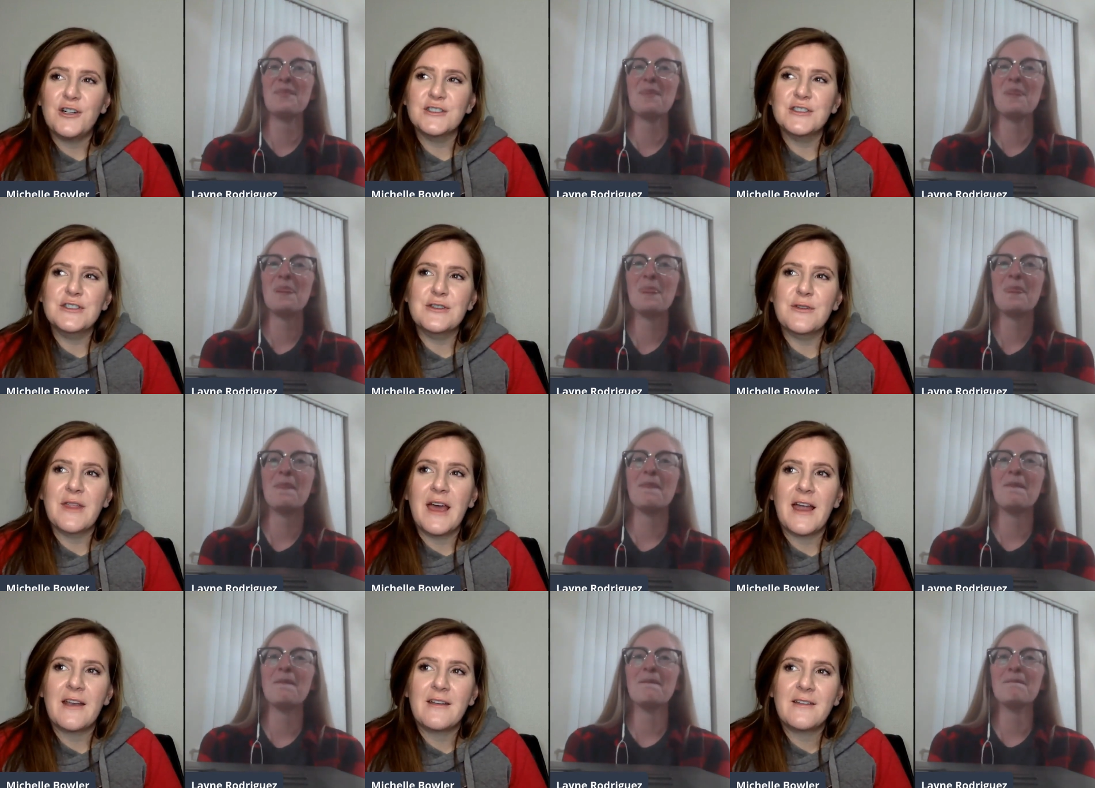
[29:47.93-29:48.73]
Speaker 1: all do
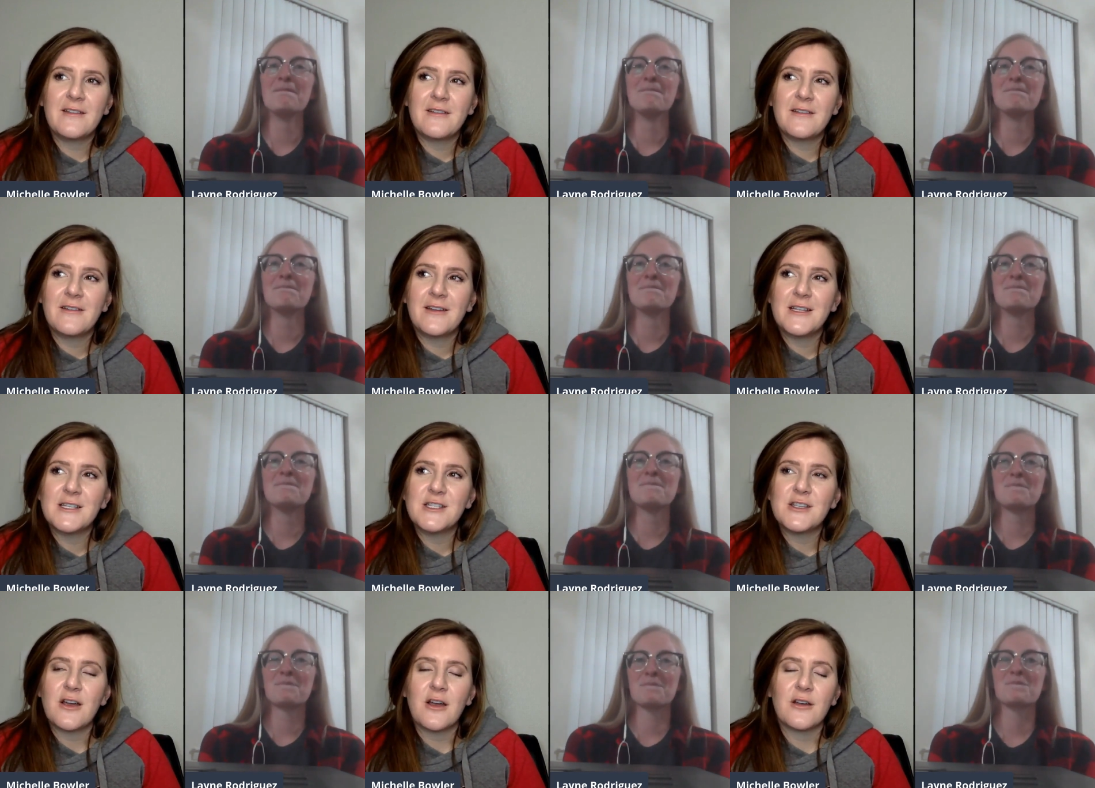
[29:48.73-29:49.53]
that.
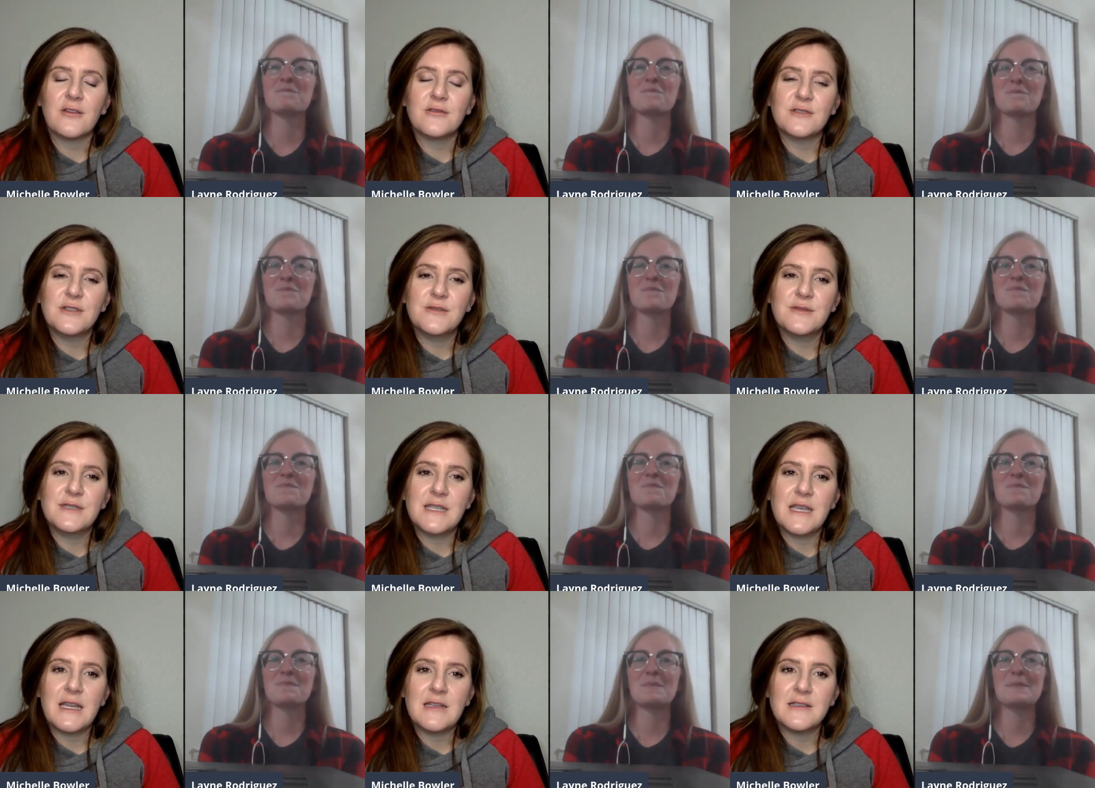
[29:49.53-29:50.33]
Taco
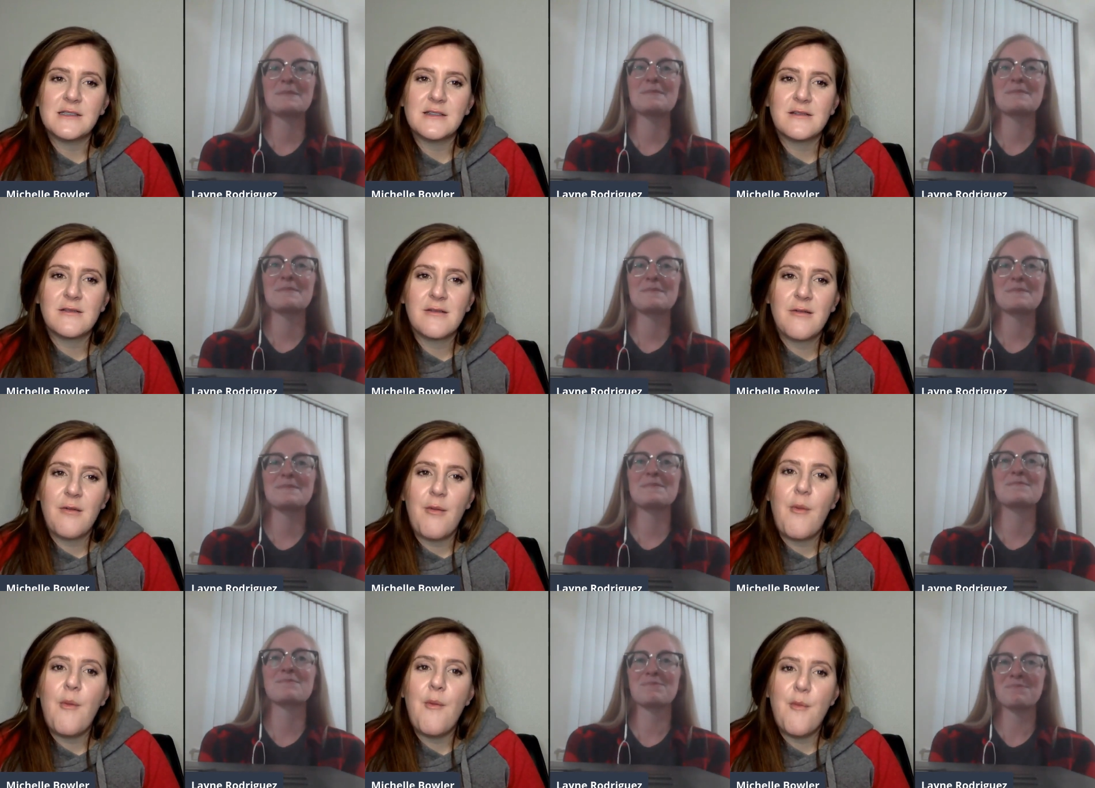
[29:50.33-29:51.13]
Tuesdays.
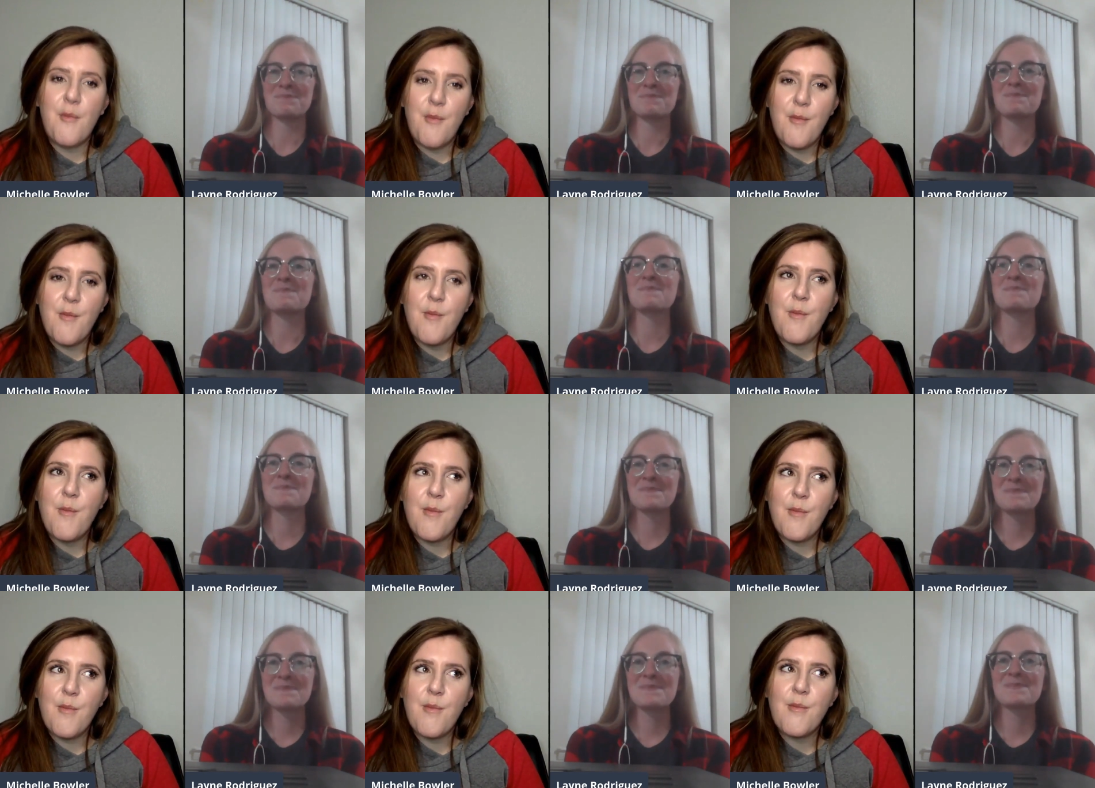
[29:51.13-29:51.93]
Speaker 2: Mm-hmm.
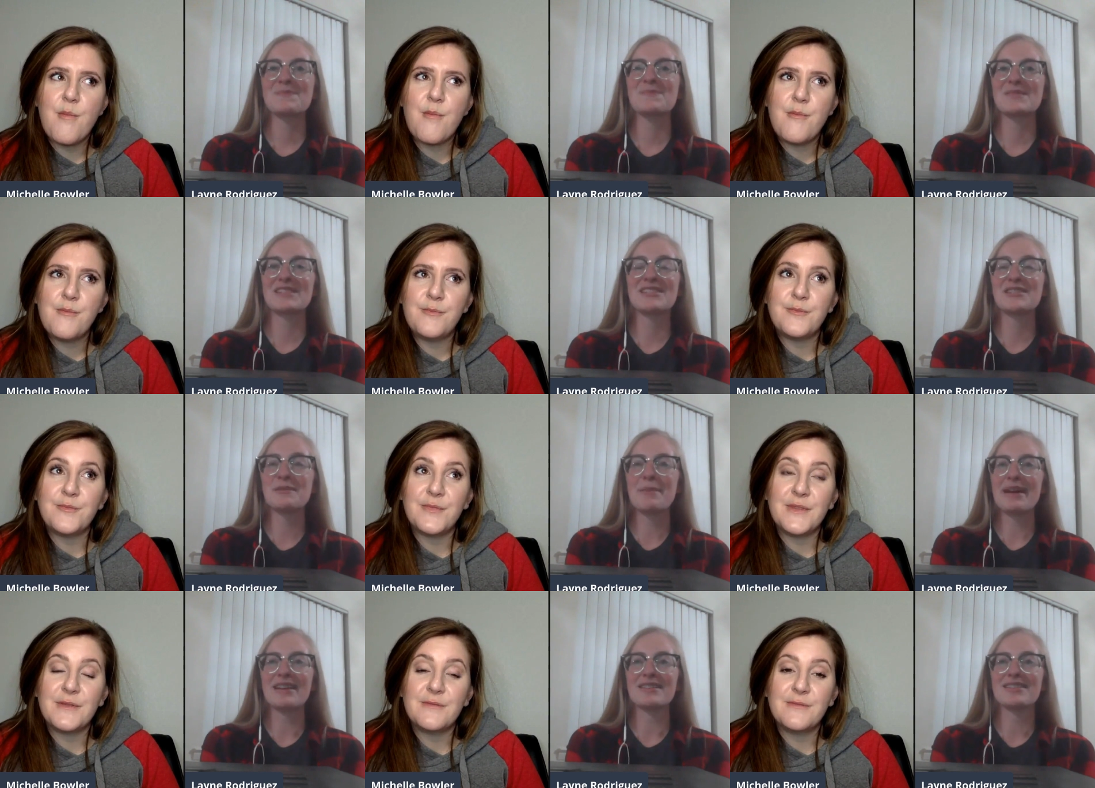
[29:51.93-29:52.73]
It's the
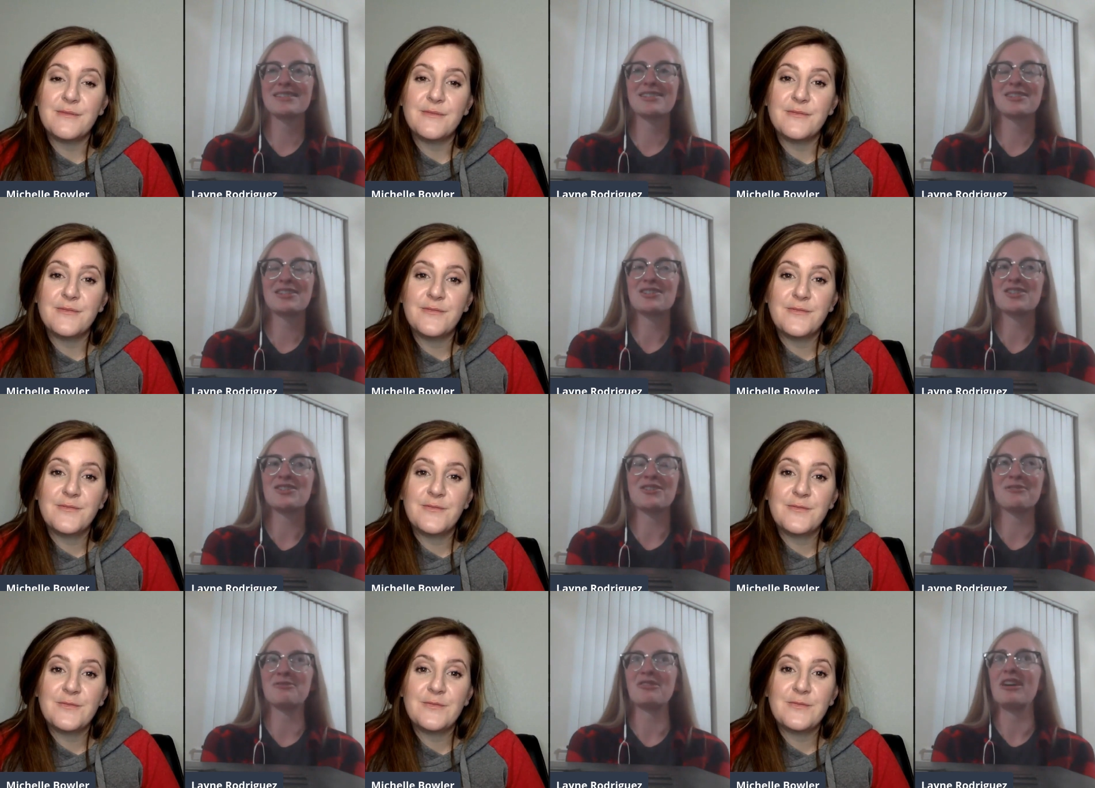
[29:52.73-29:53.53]
best decision
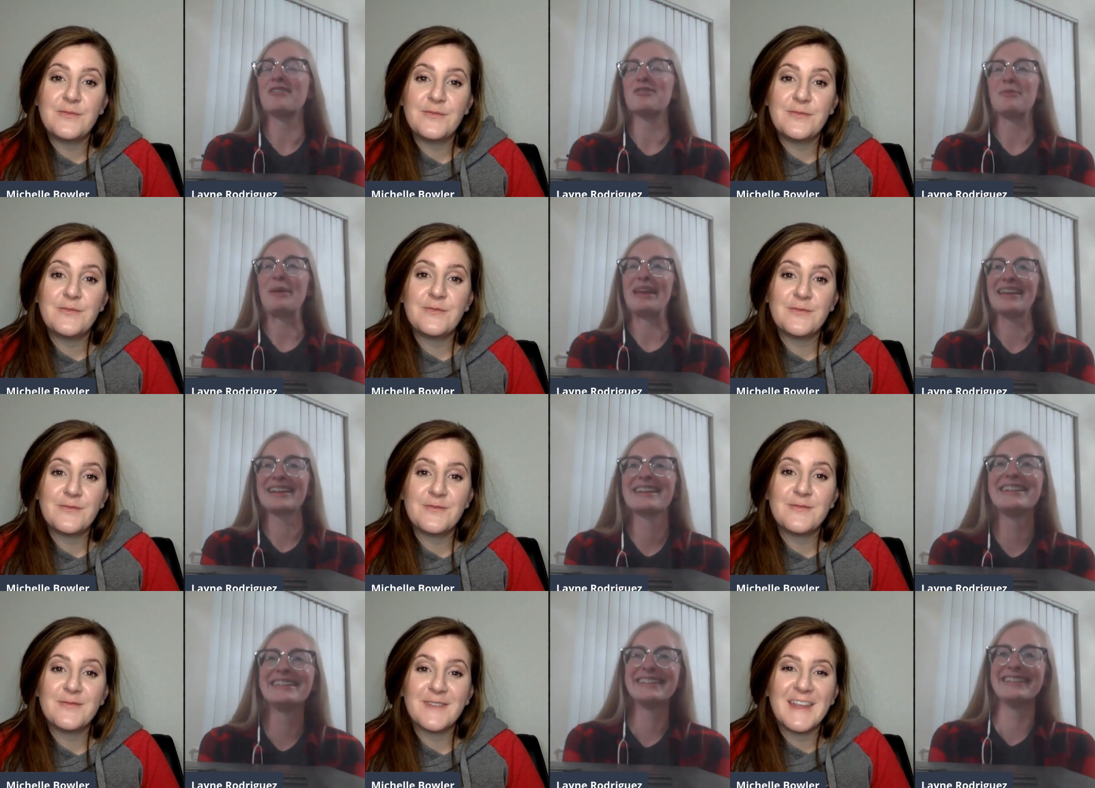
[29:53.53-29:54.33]
you will ever
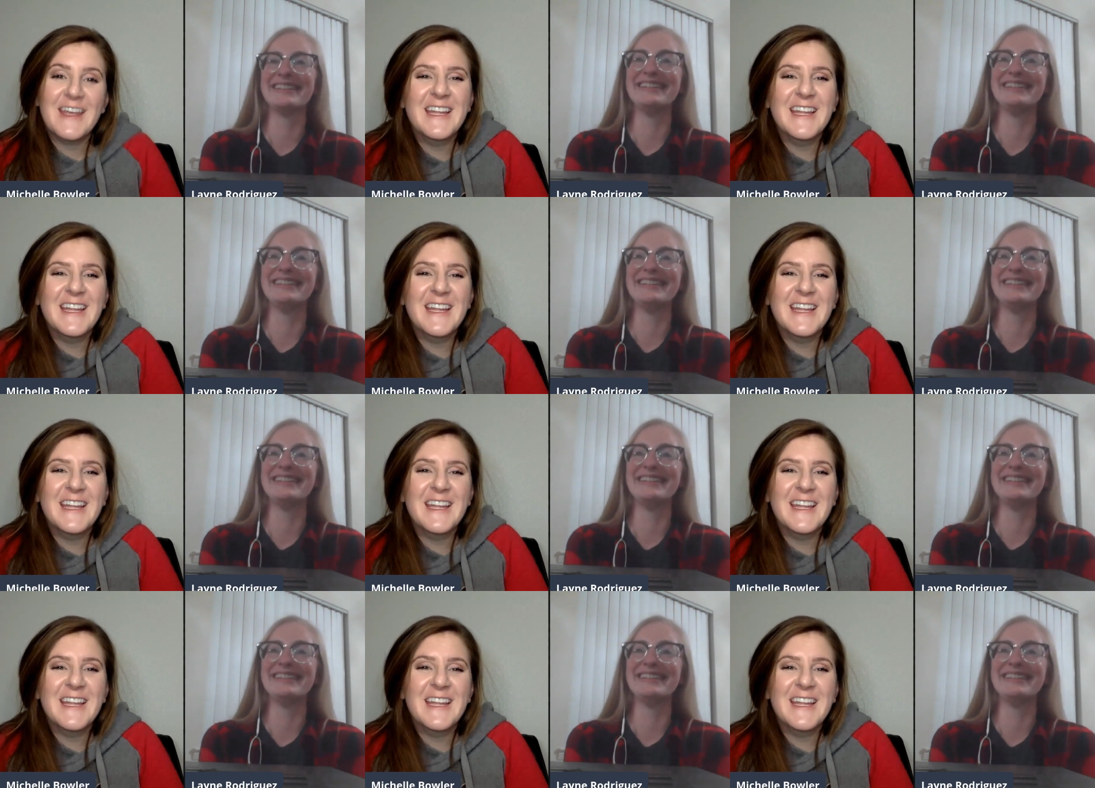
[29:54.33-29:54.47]
make.